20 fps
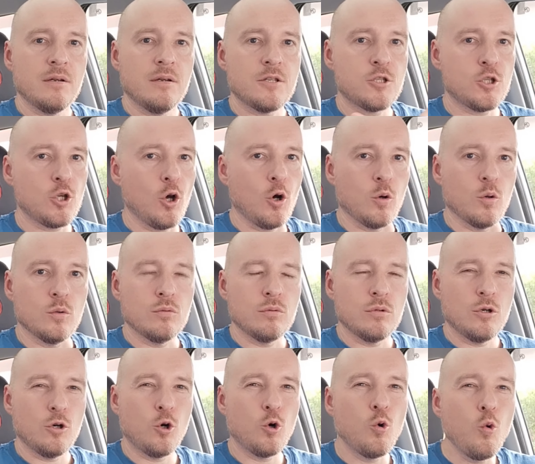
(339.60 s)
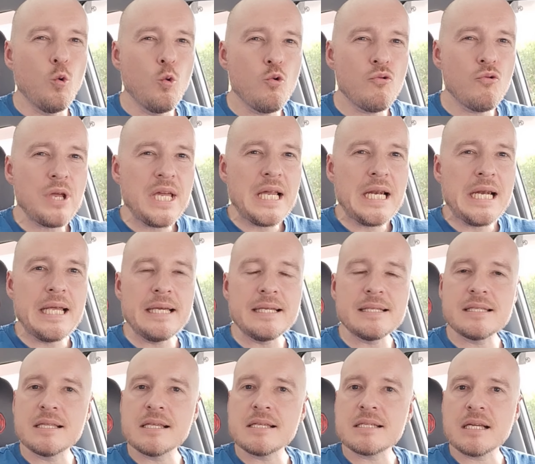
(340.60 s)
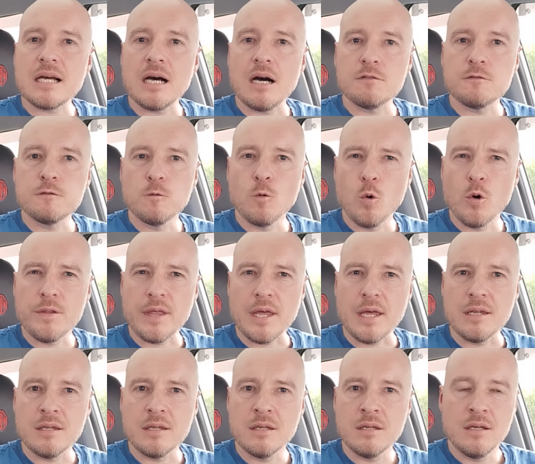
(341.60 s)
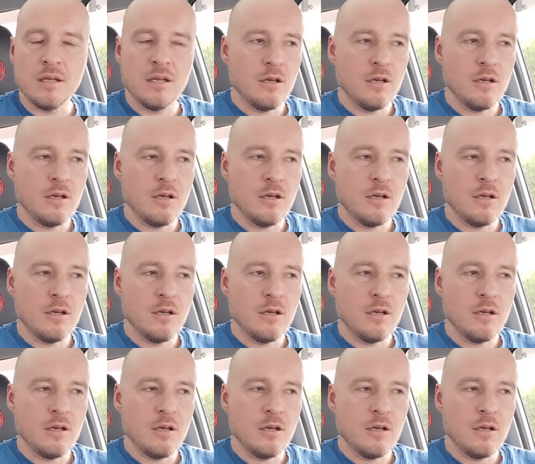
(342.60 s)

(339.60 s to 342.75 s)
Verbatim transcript: So who really is this car for then?